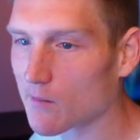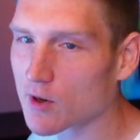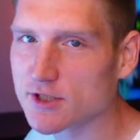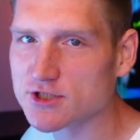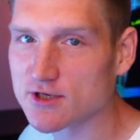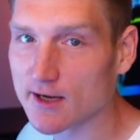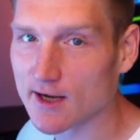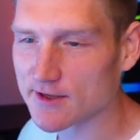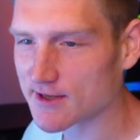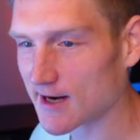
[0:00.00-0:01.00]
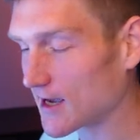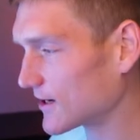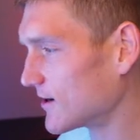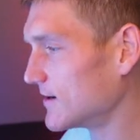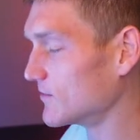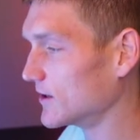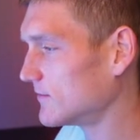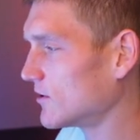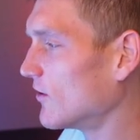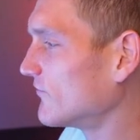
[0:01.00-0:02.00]
I'm pretty sure I got that accurate, but
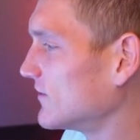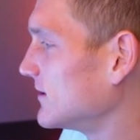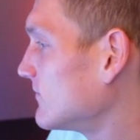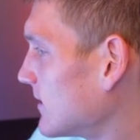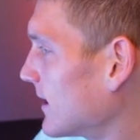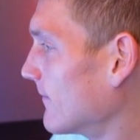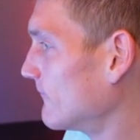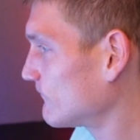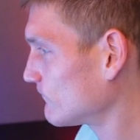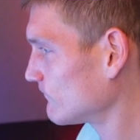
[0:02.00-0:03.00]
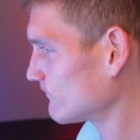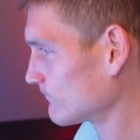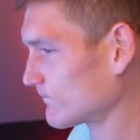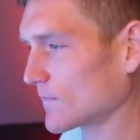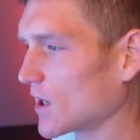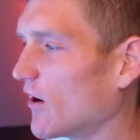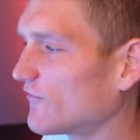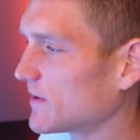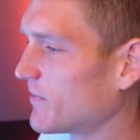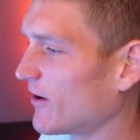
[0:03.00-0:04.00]
hopefully. Um,
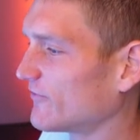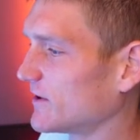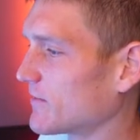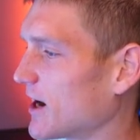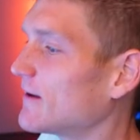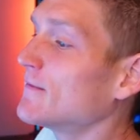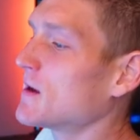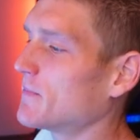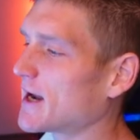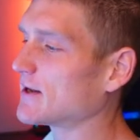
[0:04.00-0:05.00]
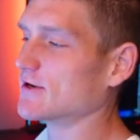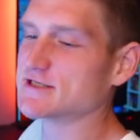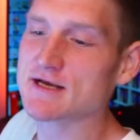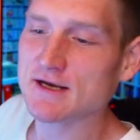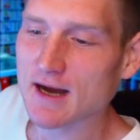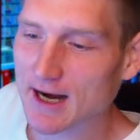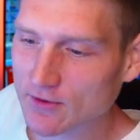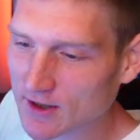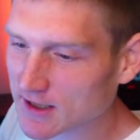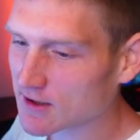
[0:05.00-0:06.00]
Hopefully, popely, bruh. But anyways, I
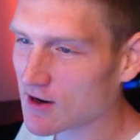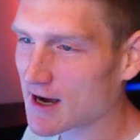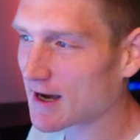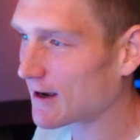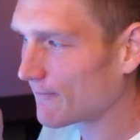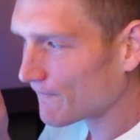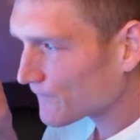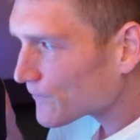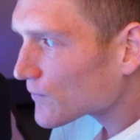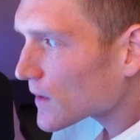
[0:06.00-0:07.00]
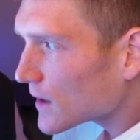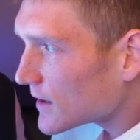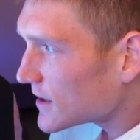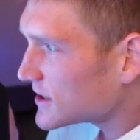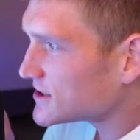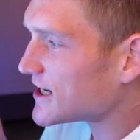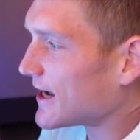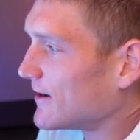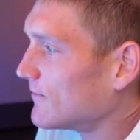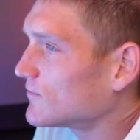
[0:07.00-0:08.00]
do want to uh,
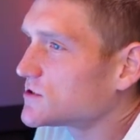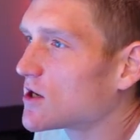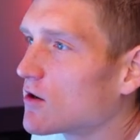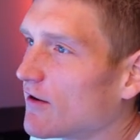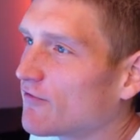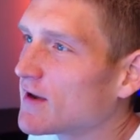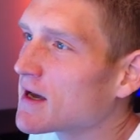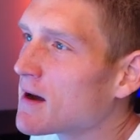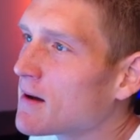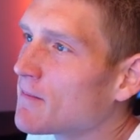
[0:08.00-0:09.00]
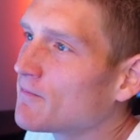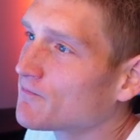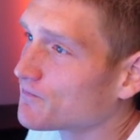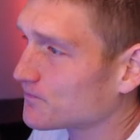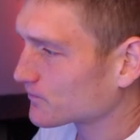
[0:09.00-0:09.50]
say, so if we come